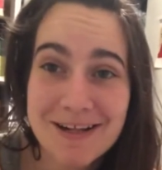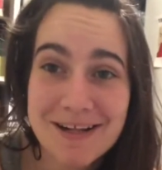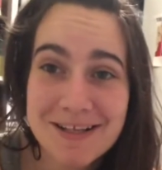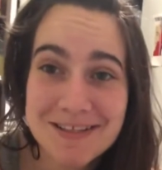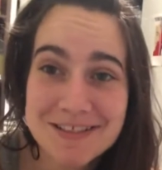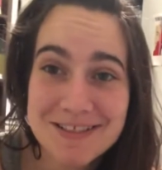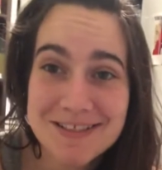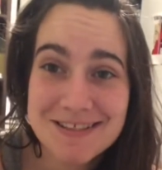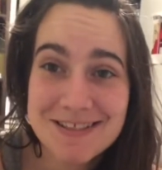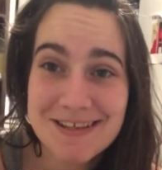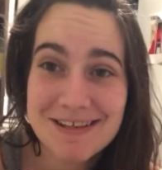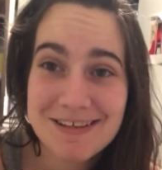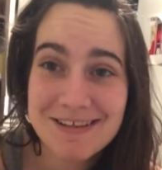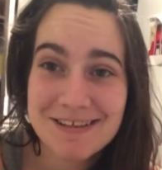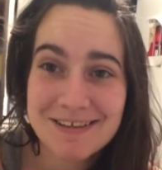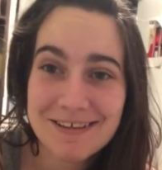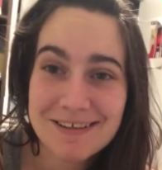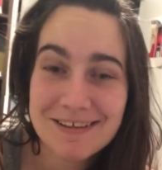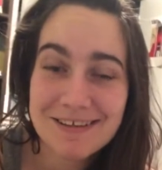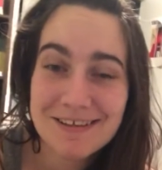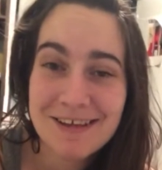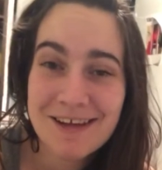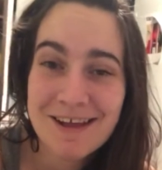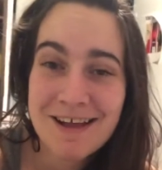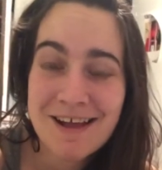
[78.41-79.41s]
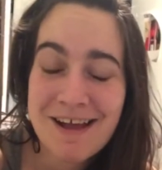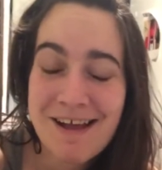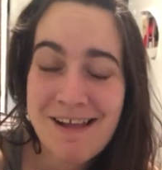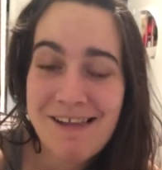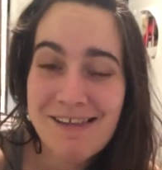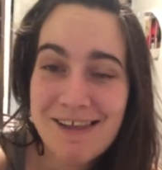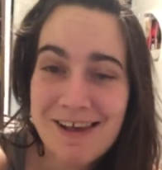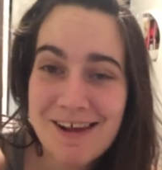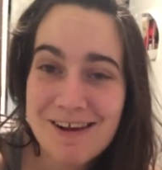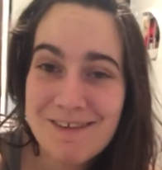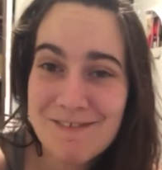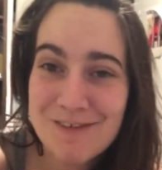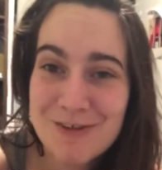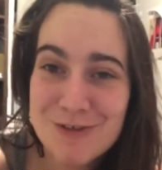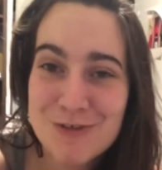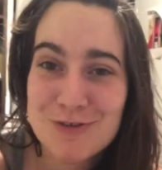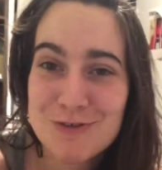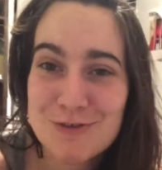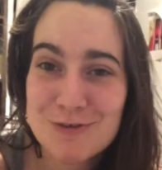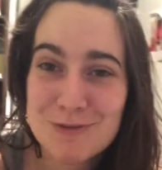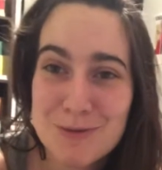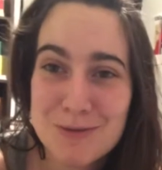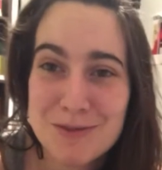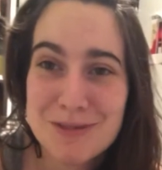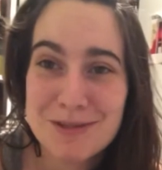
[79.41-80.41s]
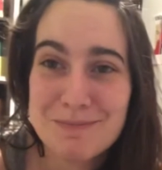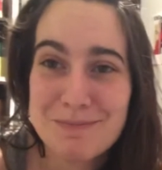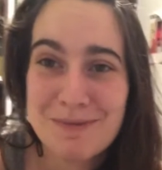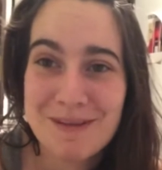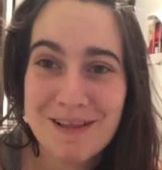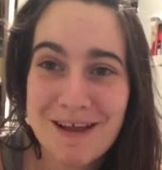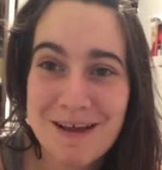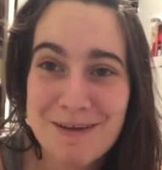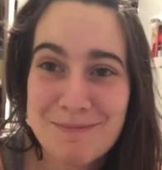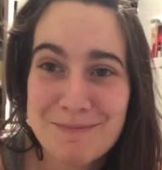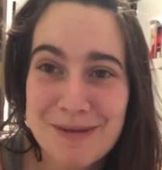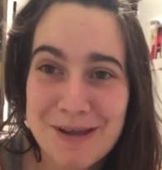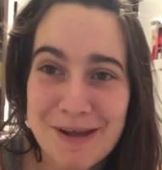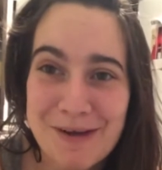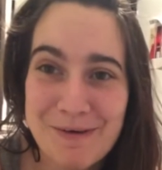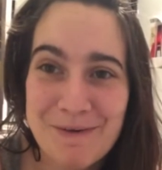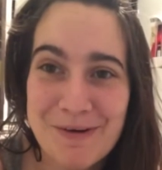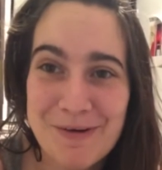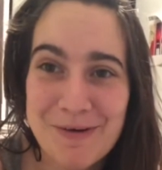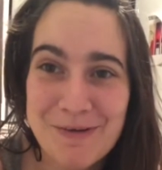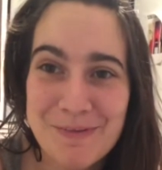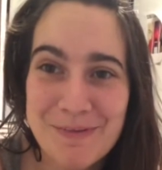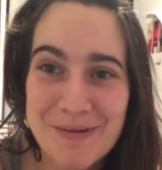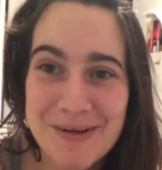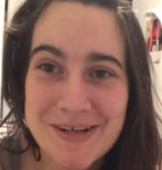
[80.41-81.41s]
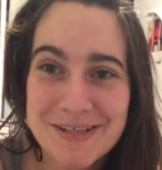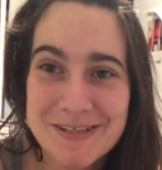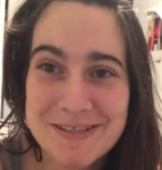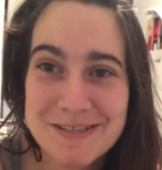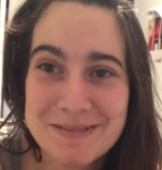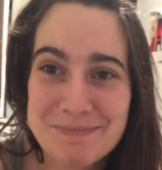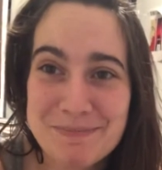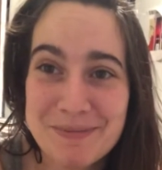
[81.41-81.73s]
I just had a lot of issues with the plot being what it was,